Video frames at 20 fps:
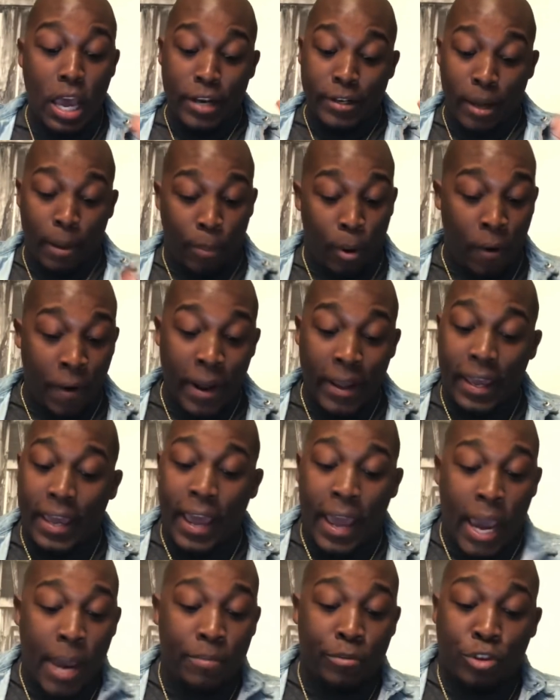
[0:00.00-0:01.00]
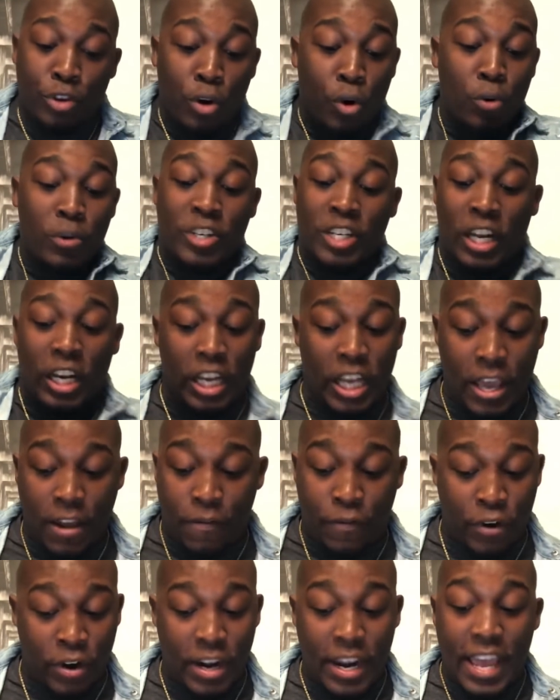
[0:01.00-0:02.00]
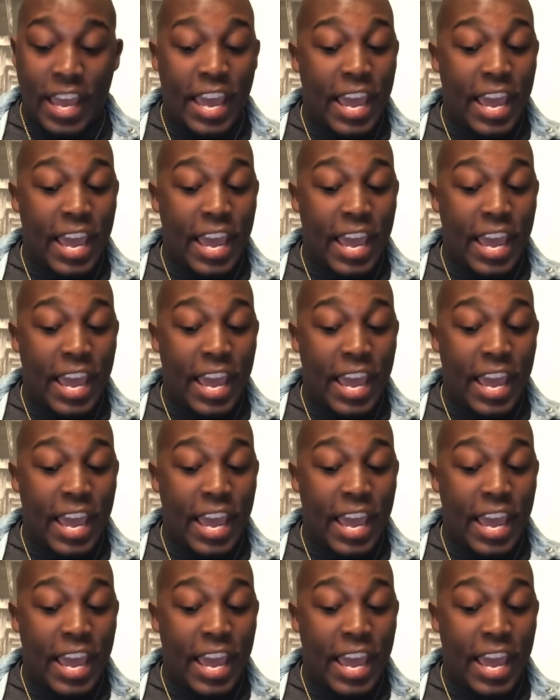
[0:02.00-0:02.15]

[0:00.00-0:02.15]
The boy came through, delivered.